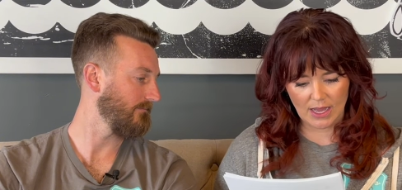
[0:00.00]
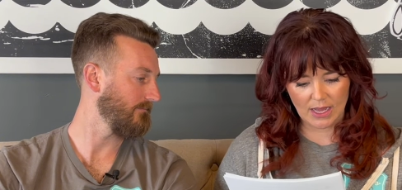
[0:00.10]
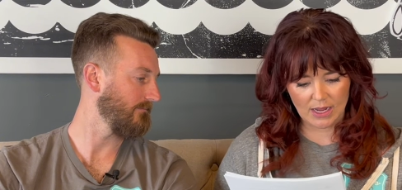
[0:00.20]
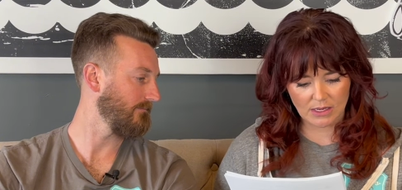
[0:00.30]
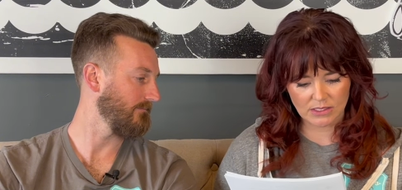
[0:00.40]

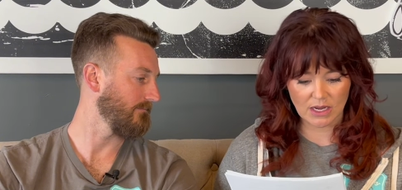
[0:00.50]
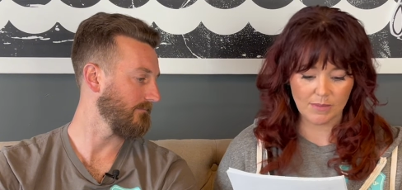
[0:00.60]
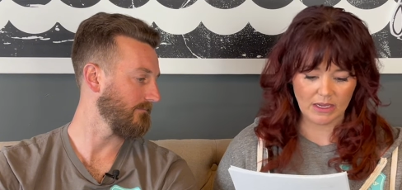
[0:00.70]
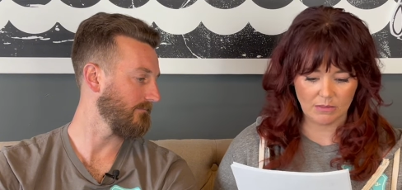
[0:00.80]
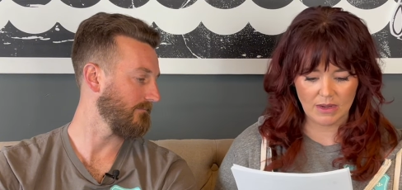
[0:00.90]
Speaker 1: and stop
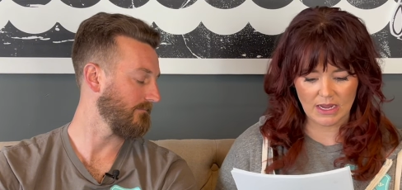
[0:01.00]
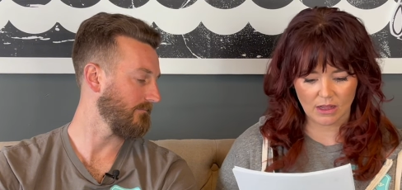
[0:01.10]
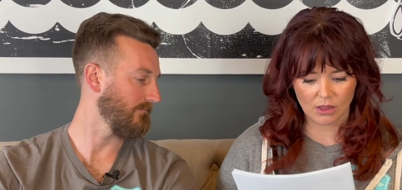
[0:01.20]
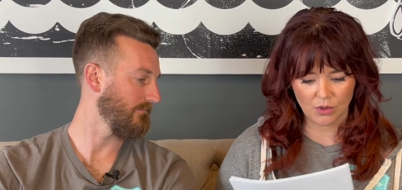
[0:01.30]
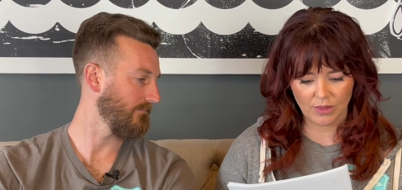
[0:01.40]
biting me in
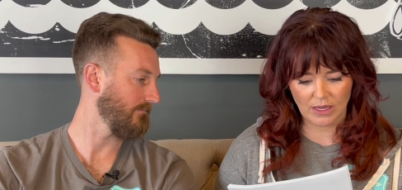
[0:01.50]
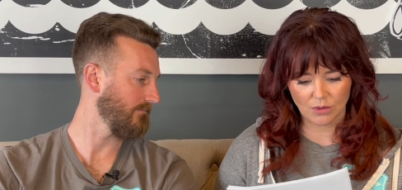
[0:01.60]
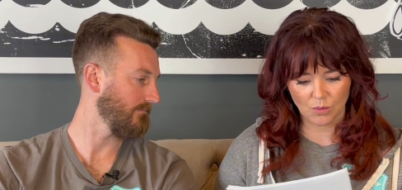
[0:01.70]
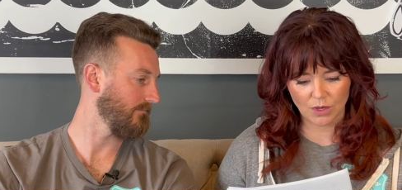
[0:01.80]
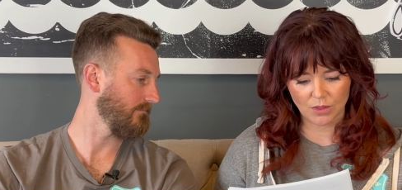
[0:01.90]
clothing.
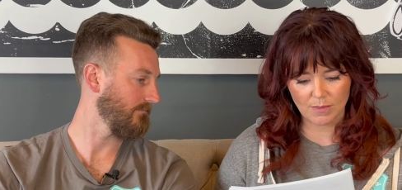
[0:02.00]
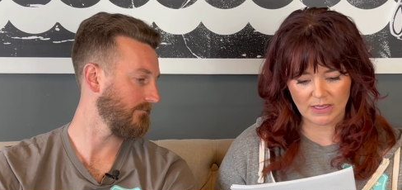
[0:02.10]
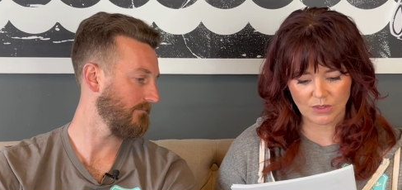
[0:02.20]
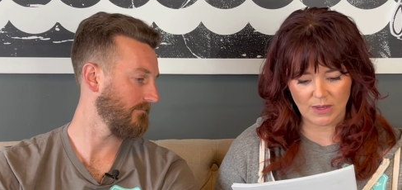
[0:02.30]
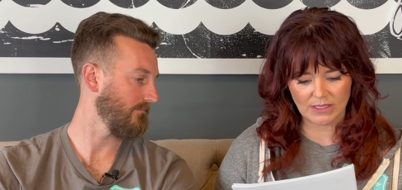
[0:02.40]
What are the
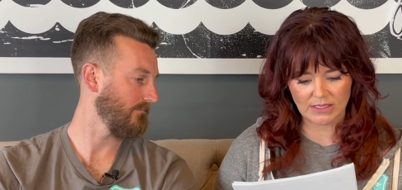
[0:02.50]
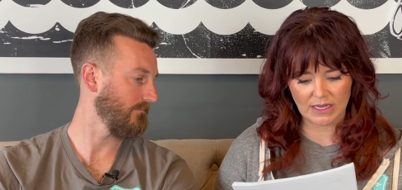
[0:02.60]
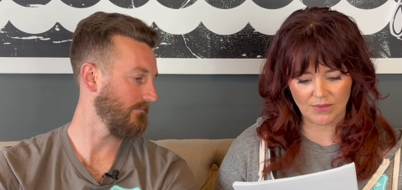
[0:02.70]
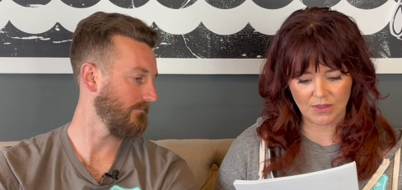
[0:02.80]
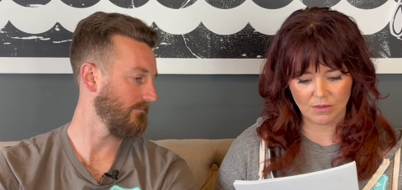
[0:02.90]
best ways to
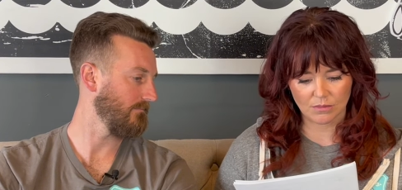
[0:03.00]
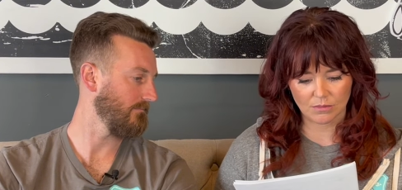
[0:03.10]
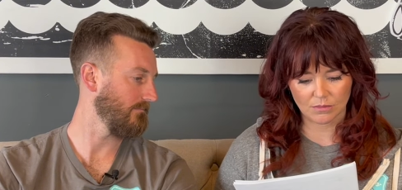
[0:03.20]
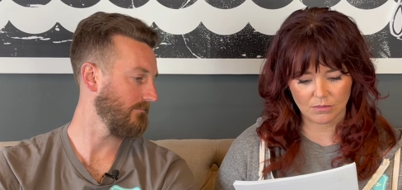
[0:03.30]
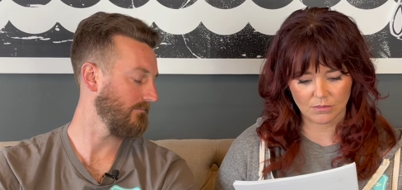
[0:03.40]
get them?
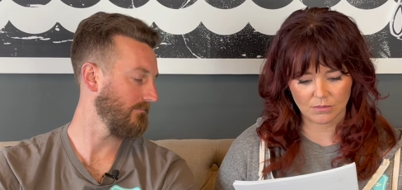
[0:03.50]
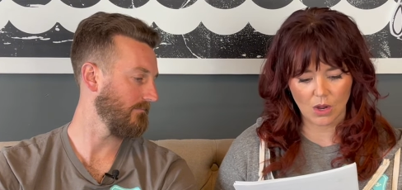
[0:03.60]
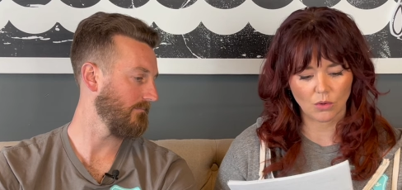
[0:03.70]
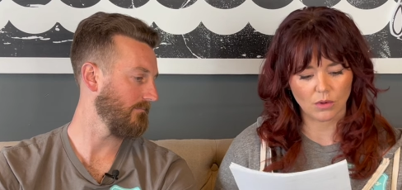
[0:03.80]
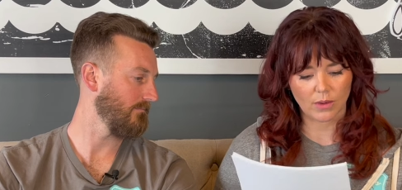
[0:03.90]

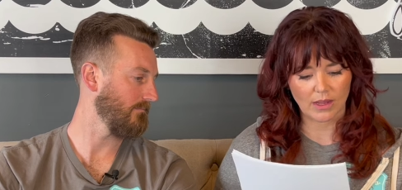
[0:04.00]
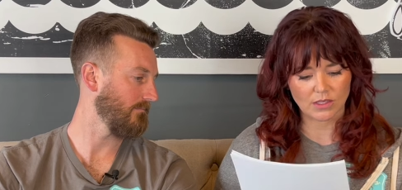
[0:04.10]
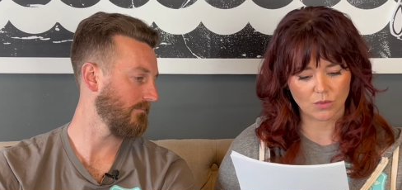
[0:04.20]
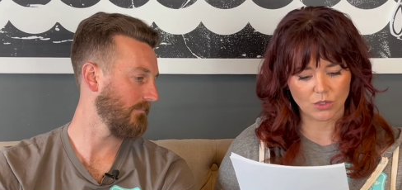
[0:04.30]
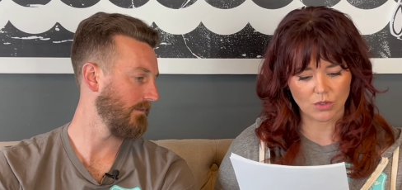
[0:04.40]
Oh, okay.
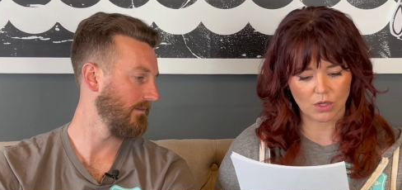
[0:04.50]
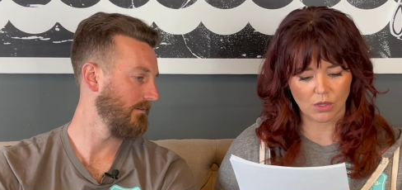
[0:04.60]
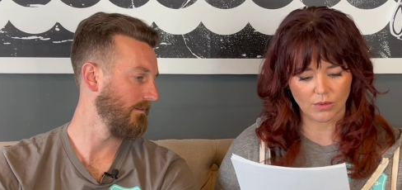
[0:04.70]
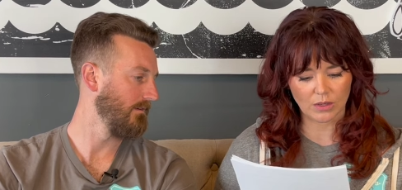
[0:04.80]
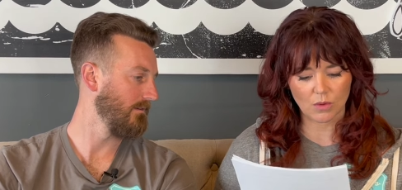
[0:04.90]
So we'll do the
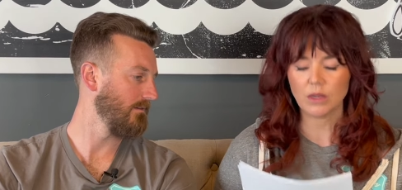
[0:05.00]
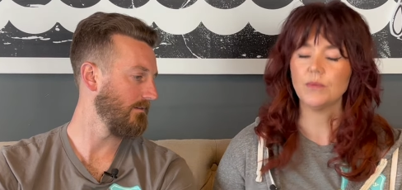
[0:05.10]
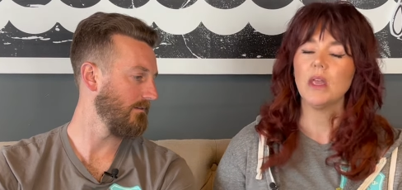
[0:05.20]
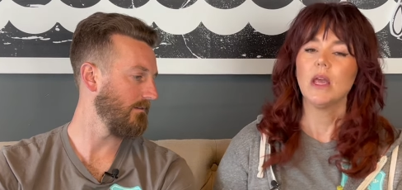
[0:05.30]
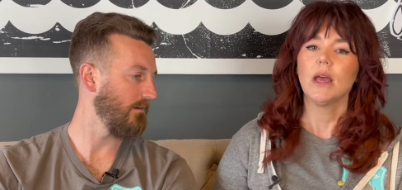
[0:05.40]
clothing one.
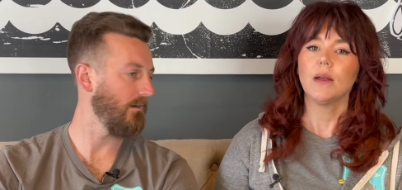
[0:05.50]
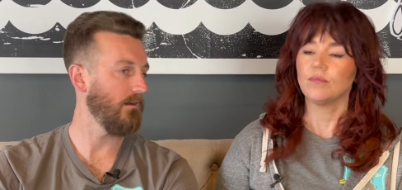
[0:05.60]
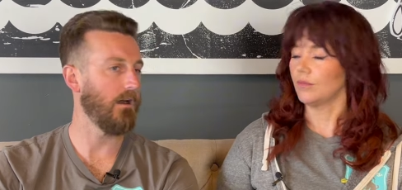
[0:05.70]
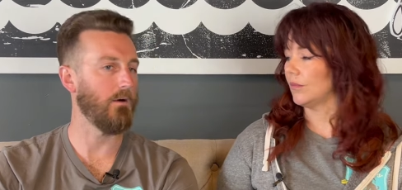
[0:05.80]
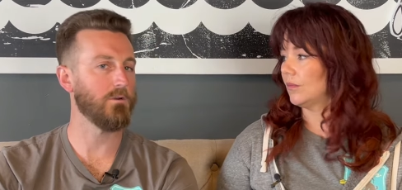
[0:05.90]

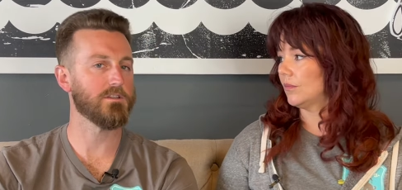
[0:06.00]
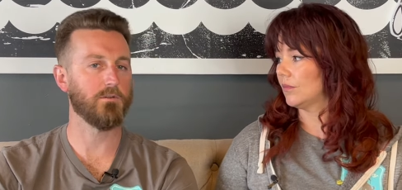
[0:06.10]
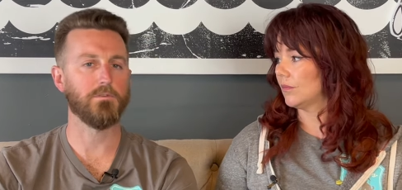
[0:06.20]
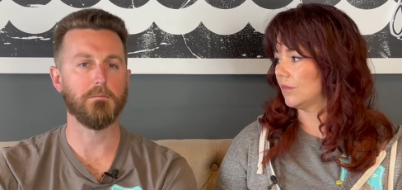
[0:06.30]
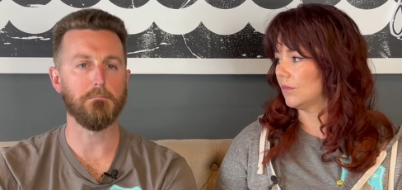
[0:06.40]
Speaker 2: I want to
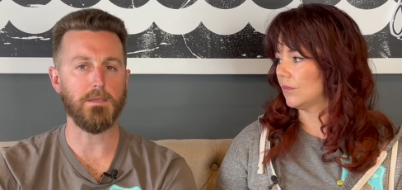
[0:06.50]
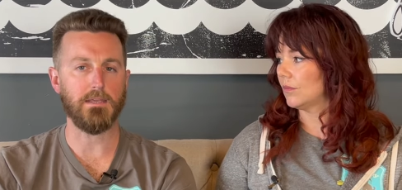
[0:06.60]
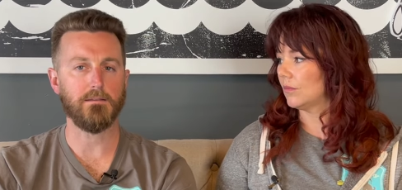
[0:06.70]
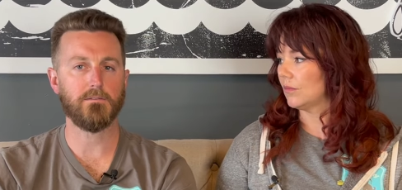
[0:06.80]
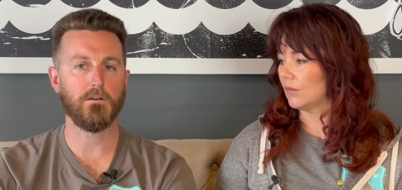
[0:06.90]
start with the
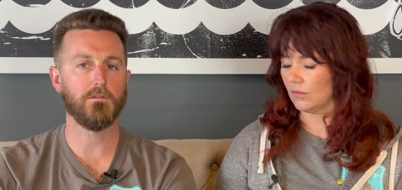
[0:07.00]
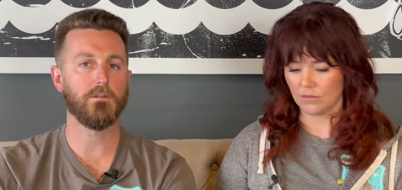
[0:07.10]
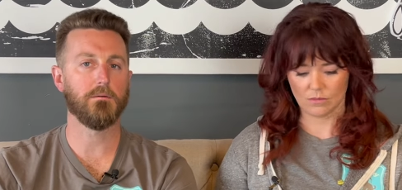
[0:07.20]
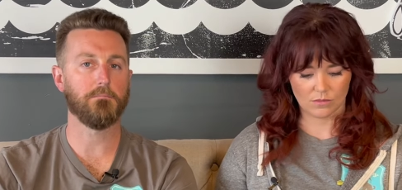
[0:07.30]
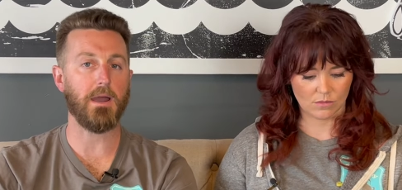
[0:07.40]
me. So
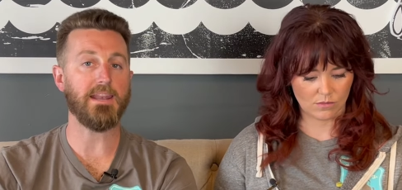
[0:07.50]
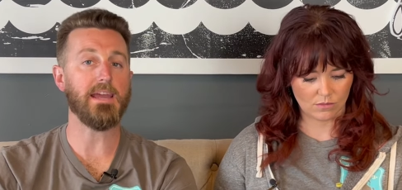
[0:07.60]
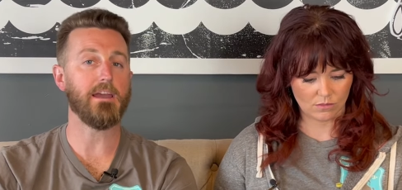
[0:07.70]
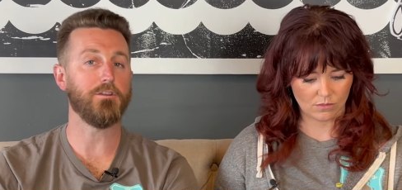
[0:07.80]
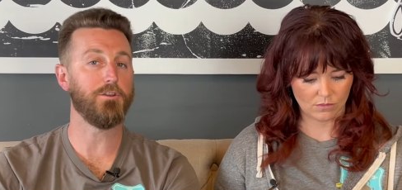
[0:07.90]
the
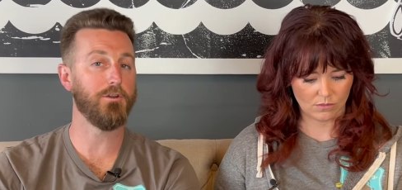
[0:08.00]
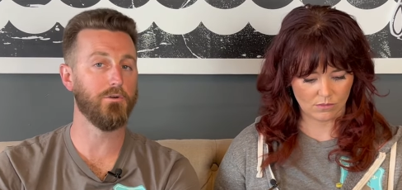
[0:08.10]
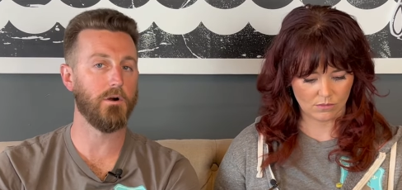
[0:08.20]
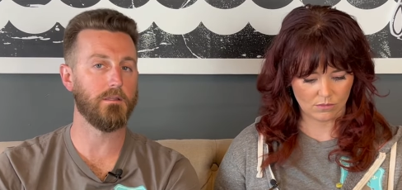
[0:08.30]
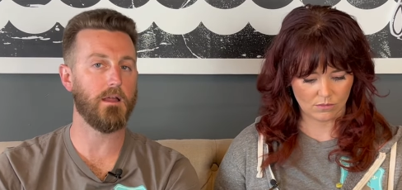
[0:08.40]
biting at
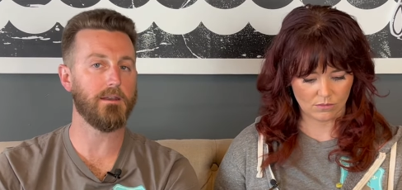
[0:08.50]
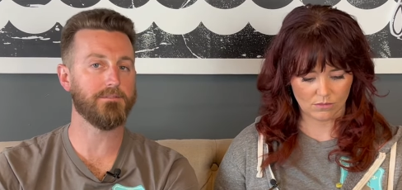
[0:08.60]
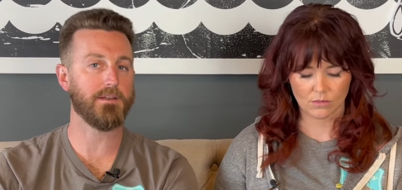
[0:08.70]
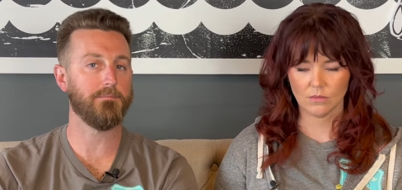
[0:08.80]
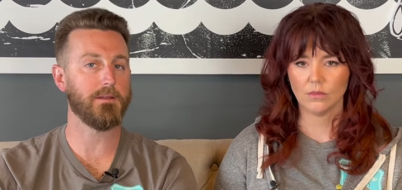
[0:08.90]
you, a lot
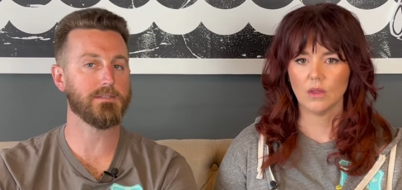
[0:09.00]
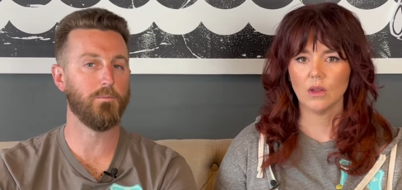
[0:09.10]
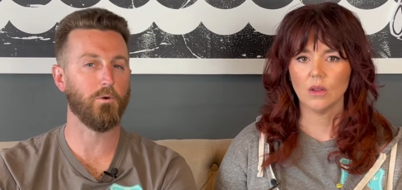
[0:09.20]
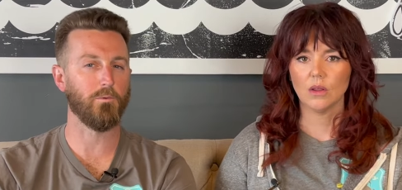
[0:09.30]
of time that's more